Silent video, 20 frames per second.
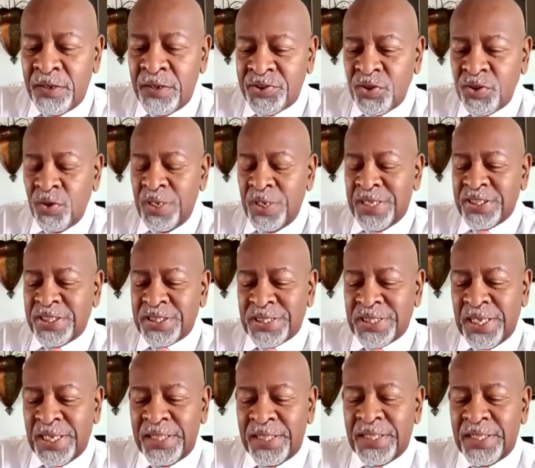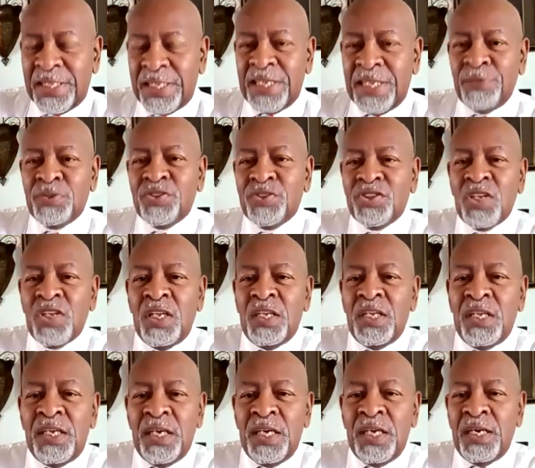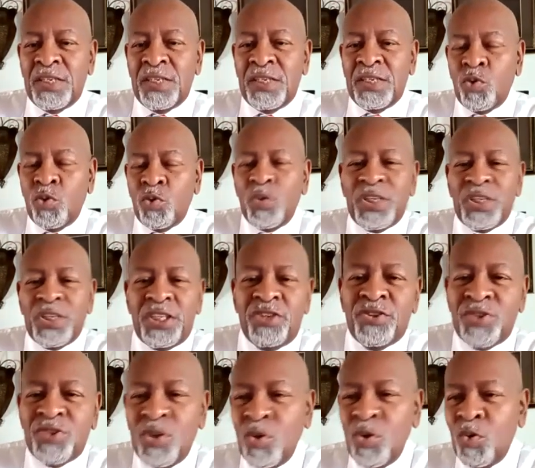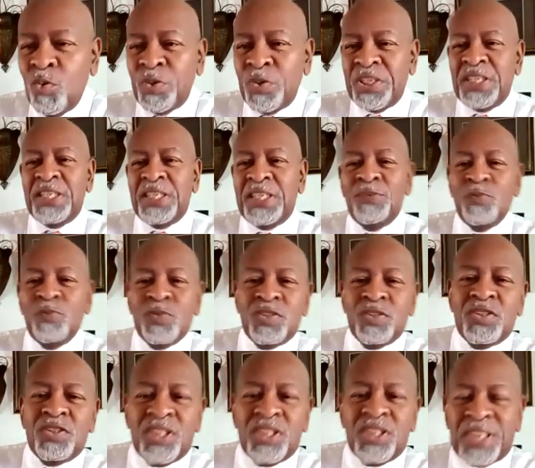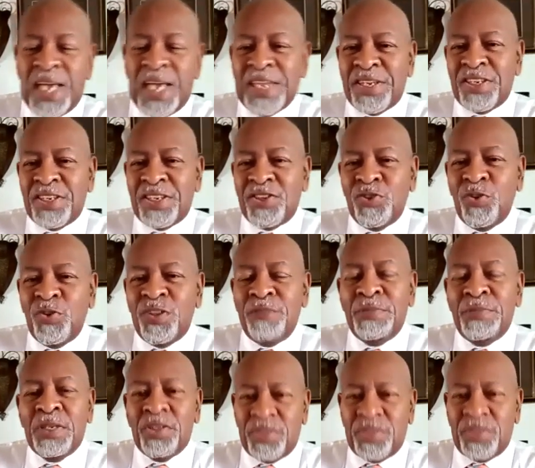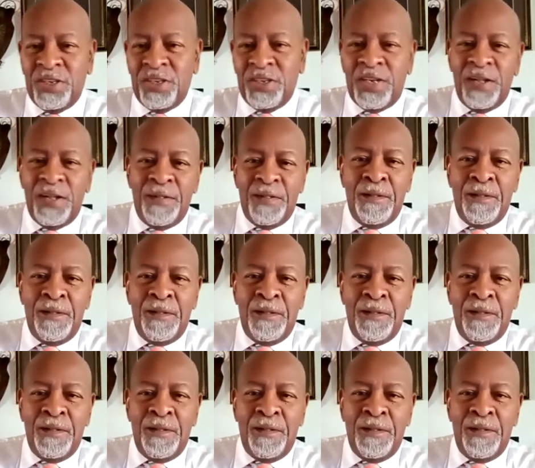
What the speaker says: So let's say that he was 20 years old when he decided to join the military.